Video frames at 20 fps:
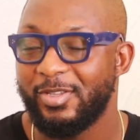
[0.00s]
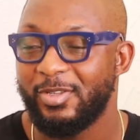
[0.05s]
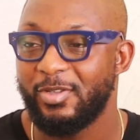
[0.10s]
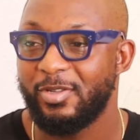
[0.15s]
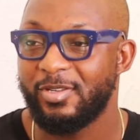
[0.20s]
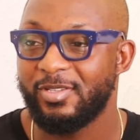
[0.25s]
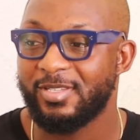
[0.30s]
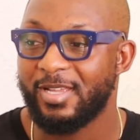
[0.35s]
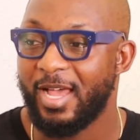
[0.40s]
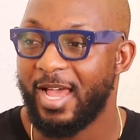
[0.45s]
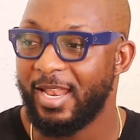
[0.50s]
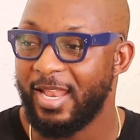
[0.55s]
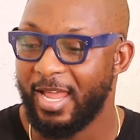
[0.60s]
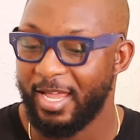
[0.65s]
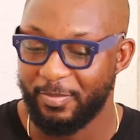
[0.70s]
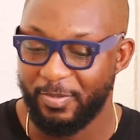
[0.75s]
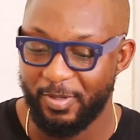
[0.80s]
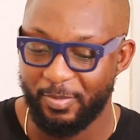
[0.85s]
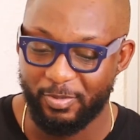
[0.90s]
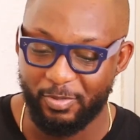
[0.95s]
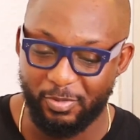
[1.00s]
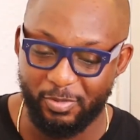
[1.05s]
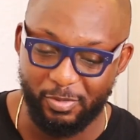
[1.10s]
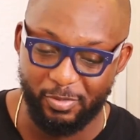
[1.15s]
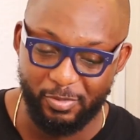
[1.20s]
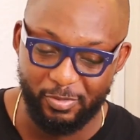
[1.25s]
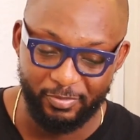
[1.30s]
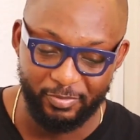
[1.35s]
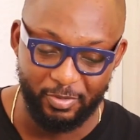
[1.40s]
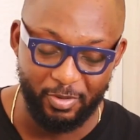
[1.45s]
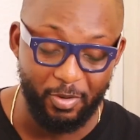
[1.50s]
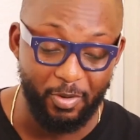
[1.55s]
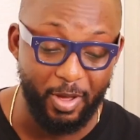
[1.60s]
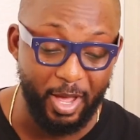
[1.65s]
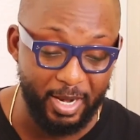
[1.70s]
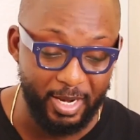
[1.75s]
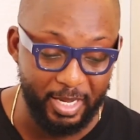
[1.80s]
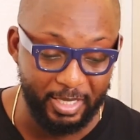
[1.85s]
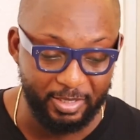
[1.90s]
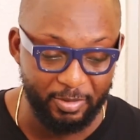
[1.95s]
You know, so unlike people who, or
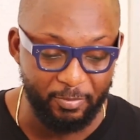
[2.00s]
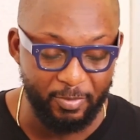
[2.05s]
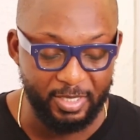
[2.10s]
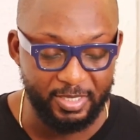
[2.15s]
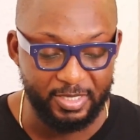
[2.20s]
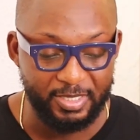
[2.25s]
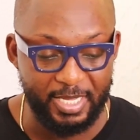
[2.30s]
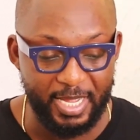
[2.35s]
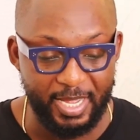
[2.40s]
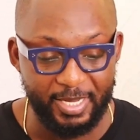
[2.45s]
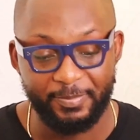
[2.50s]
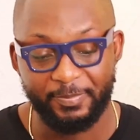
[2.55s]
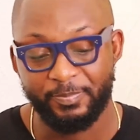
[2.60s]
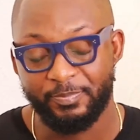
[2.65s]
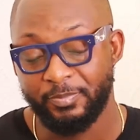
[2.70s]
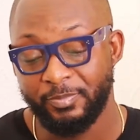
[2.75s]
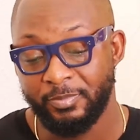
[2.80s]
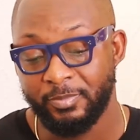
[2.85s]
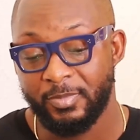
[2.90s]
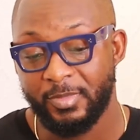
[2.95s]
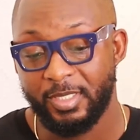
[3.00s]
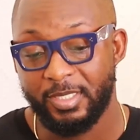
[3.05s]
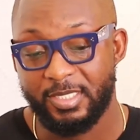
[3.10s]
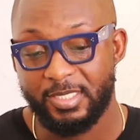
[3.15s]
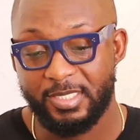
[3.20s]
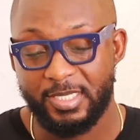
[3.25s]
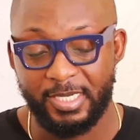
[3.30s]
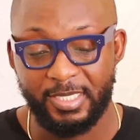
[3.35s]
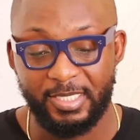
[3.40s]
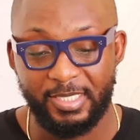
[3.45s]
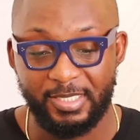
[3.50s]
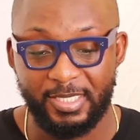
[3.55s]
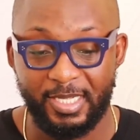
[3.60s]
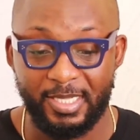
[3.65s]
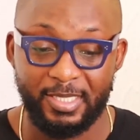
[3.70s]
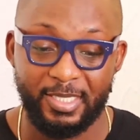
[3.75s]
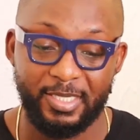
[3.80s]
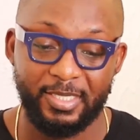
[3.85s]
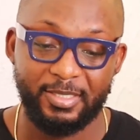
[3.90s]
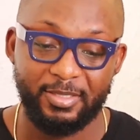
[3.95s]
unlike the ones that studied
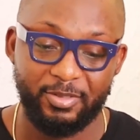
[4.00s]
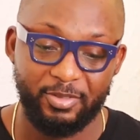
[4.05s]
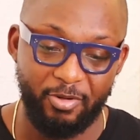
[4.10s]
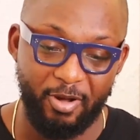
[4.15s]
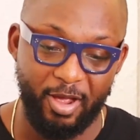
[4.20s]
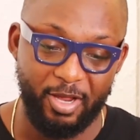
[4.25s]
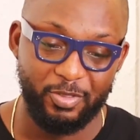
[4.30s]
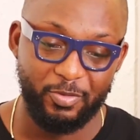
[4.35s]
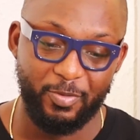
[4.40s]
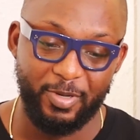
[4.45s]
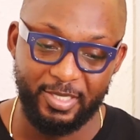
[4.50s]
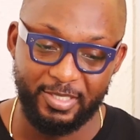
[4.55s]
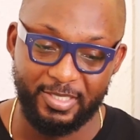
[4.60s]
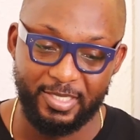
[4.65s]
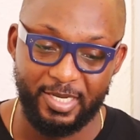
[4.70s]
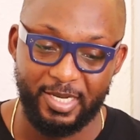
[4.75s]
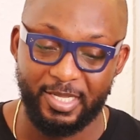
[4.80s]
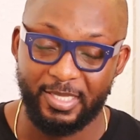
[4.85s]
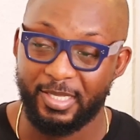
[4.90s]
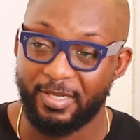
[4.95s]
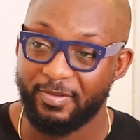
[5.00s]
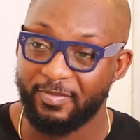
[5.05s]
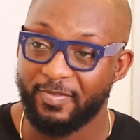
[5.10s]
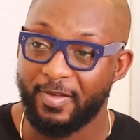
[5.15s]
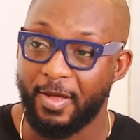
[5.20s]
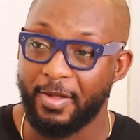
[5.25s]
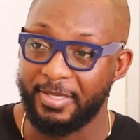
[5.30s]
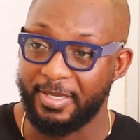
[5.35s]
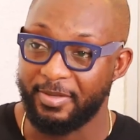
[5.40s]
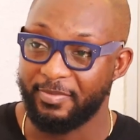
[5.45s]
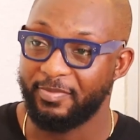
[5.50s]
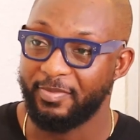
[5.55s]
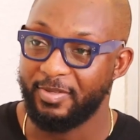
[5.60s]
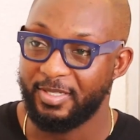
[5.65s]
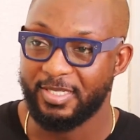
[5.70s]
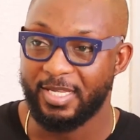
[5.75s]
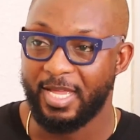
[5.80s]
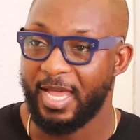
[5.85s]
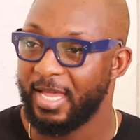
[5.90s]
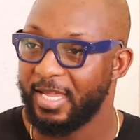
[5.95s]
and then graduated and then found their
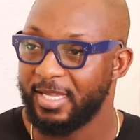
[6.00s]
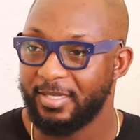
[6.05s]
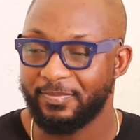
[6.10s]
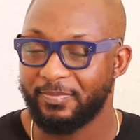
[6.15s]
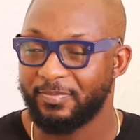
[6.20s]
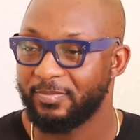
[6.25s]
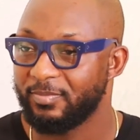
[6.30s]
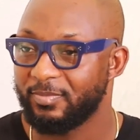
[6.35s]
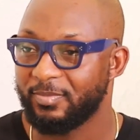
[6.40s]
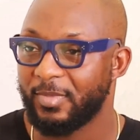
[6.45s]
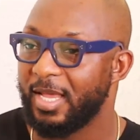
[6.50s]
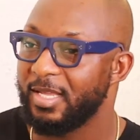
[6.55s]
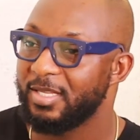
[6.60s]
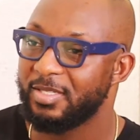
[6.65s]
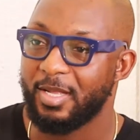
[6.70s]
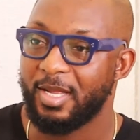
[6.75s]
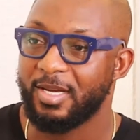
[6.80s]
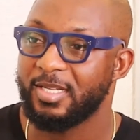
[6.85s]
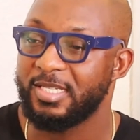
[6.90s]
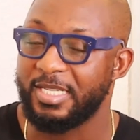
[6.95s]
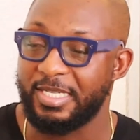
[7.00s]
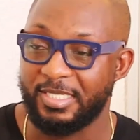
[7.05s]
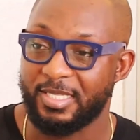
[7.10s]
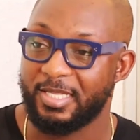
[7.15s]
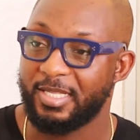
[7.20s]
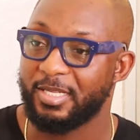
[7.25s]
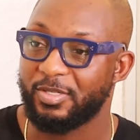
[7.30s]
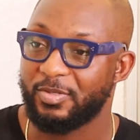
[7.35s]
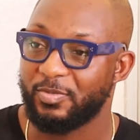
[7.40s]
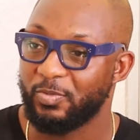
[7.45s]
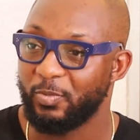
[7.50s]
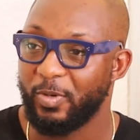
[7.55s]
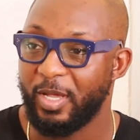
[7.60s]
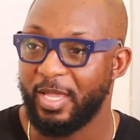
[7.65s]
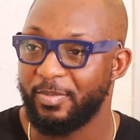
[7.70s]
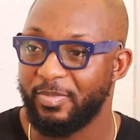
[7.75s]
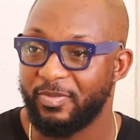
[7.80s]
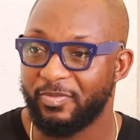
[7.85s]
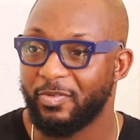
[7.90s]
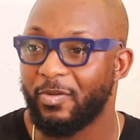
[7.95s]
feet, I started chasing this
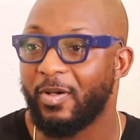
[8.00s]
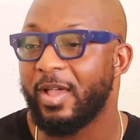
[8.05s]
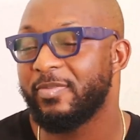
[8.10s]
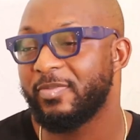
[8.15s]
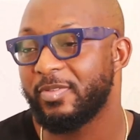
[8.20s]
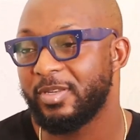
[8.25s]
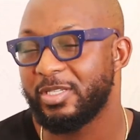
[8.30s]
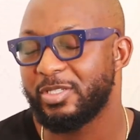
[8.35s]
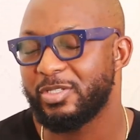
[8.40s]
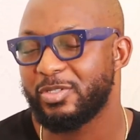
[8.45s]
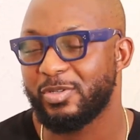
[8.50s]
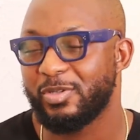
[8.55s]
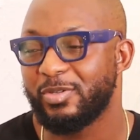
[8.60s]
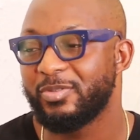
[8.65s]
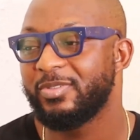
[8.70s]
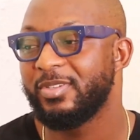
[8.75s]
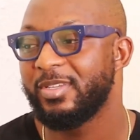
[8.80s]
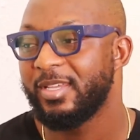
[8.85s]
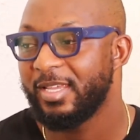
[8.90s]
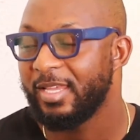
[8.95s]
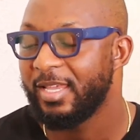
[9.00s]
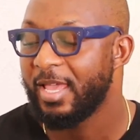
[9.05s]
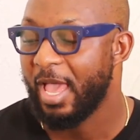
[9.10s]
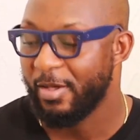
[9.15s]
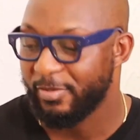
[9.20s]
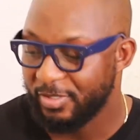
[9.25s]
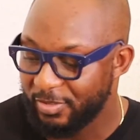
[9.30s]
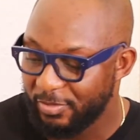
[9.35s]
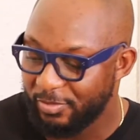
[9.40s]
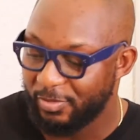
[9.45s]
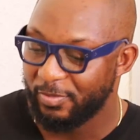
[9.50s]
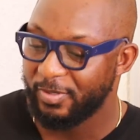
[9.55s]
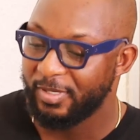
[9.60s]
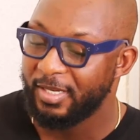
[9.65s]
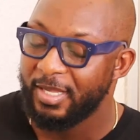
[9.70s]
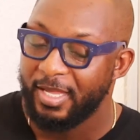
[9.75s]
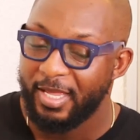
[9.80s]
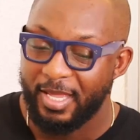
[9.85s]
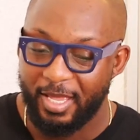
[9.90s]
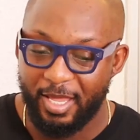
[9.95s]
way before I finished. So I was still doing
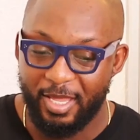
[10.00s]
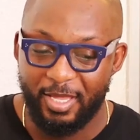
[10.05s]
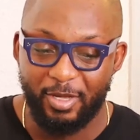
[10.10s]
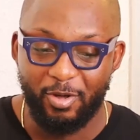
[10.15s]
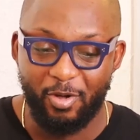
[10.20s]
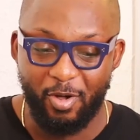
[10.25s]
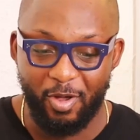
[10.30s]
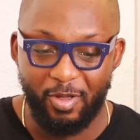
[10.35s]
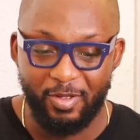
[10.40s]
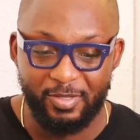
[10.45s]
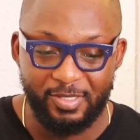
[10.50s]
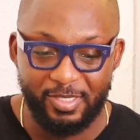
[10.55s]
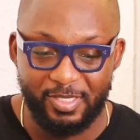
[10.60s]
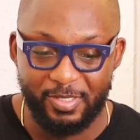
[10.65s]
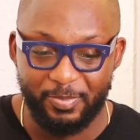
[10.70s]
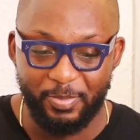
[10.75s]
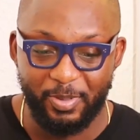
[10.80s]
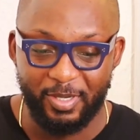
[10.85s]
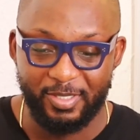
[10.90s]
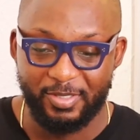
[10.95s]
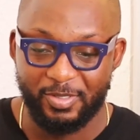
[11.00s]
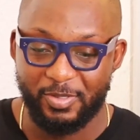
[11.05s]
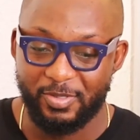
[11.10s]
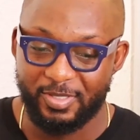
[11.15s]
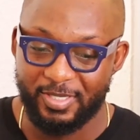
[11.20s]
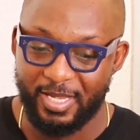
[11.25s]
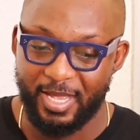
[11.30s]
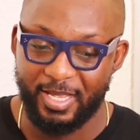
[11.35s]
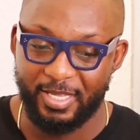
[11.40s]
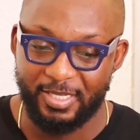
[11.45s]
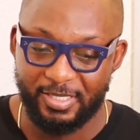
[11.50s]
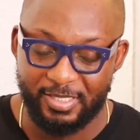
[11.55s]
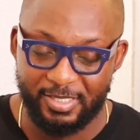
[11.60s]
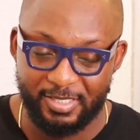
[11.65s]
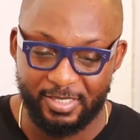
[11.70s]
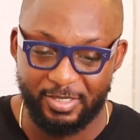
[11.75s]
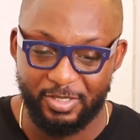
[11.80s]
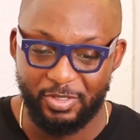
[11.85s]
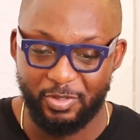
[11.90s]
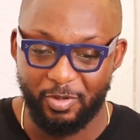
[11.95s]
econs, political
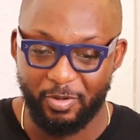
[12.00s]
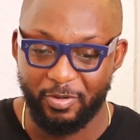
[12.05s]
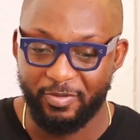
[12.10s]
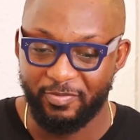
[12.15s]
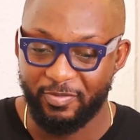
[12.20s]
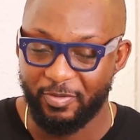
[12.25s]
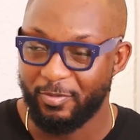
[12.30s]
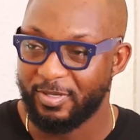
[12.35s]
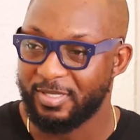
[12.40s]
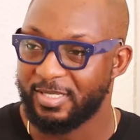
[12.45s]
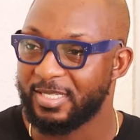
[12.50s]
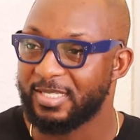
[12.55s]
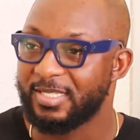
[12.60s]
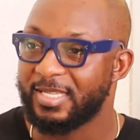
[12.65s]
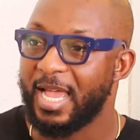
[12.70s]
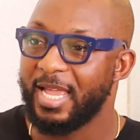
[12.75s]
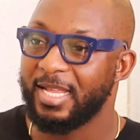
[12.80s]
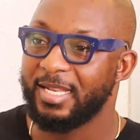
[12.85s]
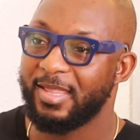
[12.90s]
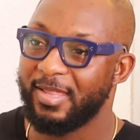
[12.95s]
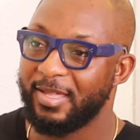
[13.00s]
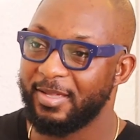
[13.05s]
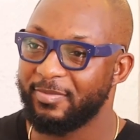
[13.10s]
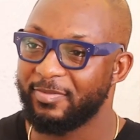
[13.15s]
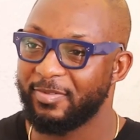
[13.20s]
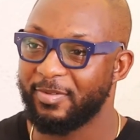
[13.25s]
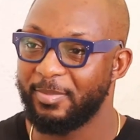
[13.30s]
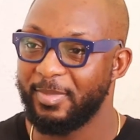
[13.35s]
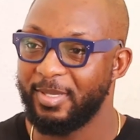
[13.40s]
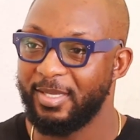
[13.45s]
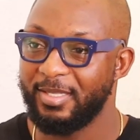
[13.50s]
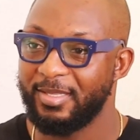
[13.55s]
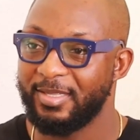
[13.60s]
science, geography was a side thing for me.